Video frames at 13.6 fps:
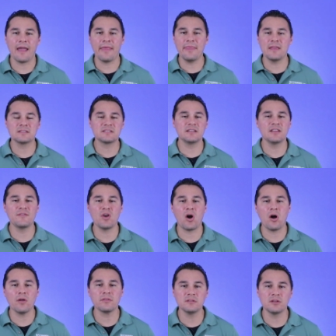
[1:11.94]
and then it's going to give you
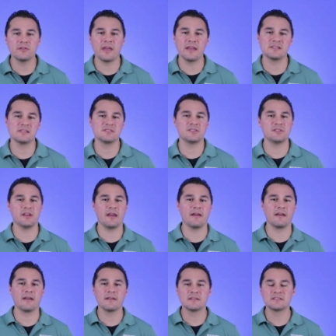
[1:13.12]
all the locations in your
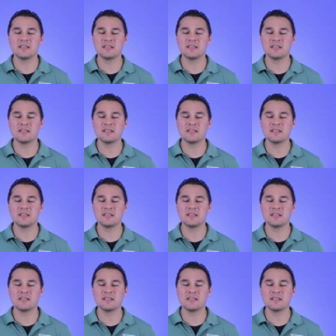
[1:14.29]
area,